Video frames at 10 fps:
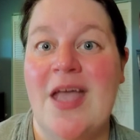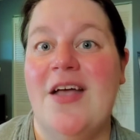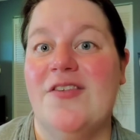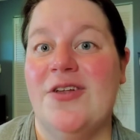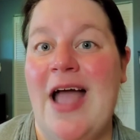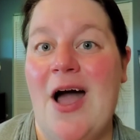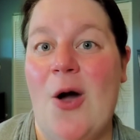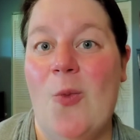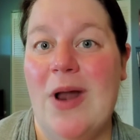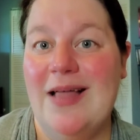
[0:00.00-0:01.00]
So now,
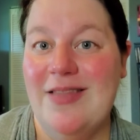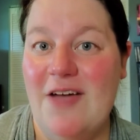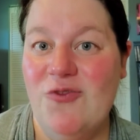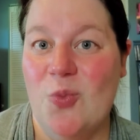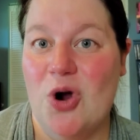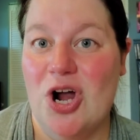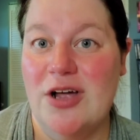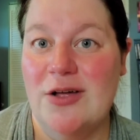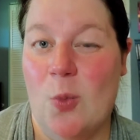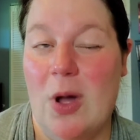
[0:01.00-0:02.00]
when I left
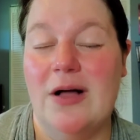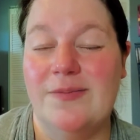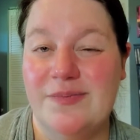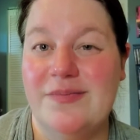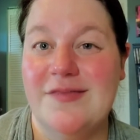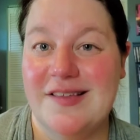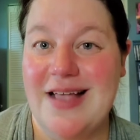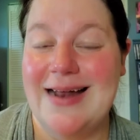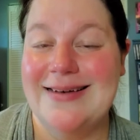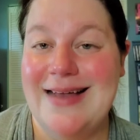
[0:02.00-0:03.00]
work, well,
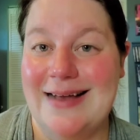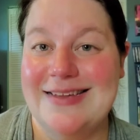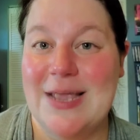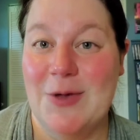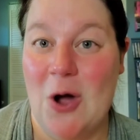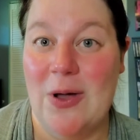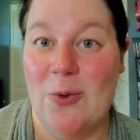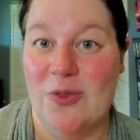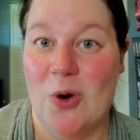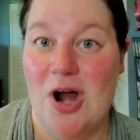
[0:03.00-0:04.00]
decided not to keep going
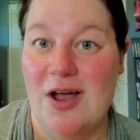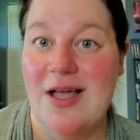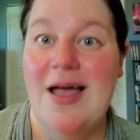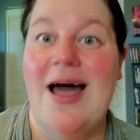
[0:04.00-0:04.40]
with work,